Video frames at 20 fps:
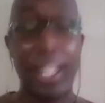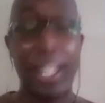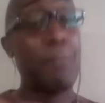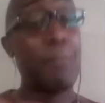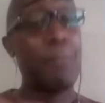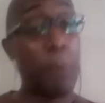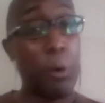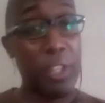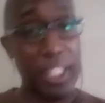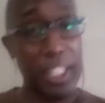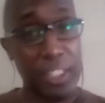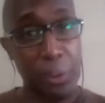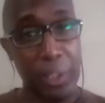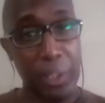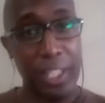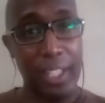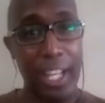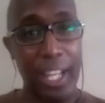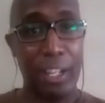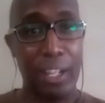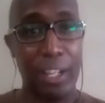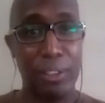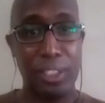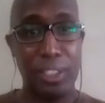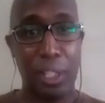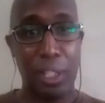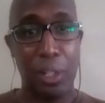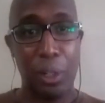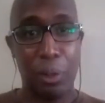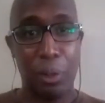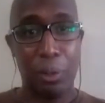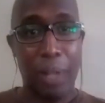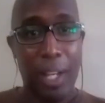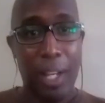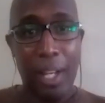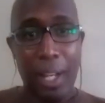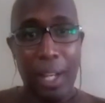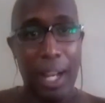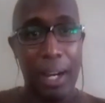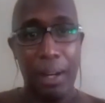I'm 43 now. So
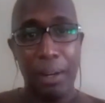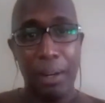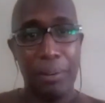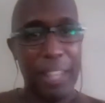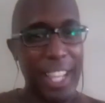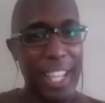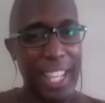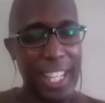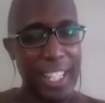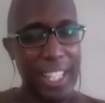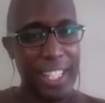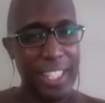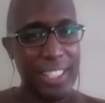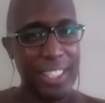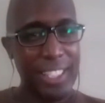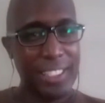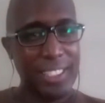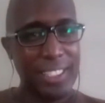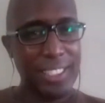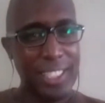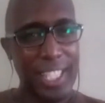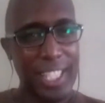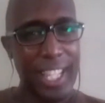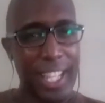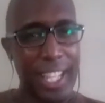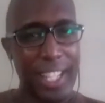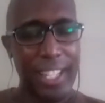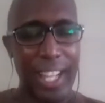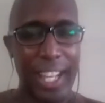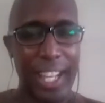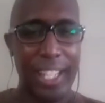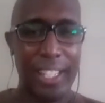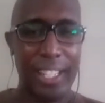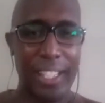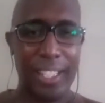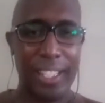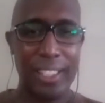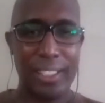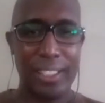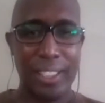the 80s and
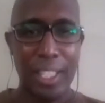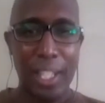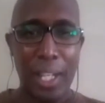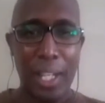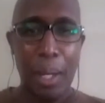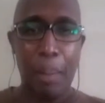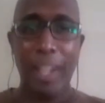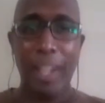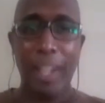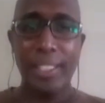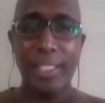90s. My